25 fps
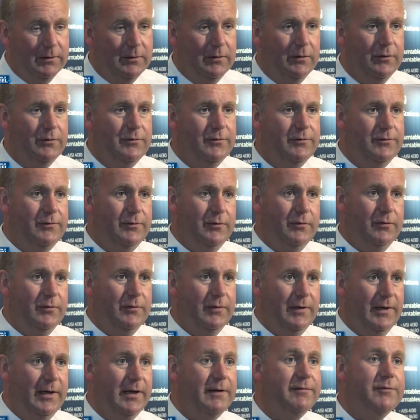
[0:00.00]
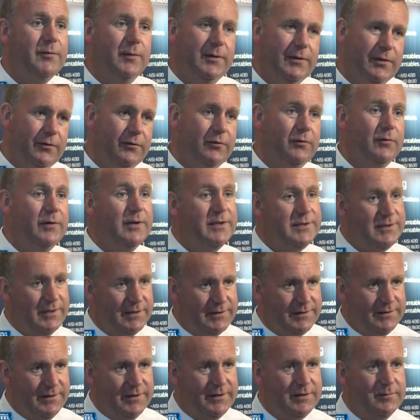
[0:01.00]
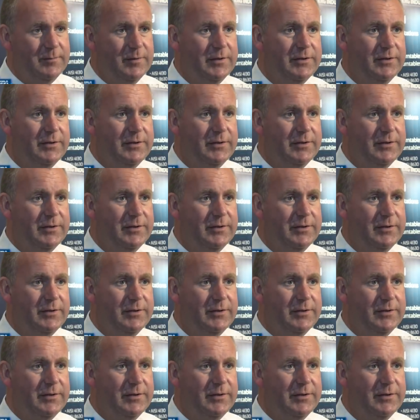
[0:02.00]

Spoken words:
onto F22 8630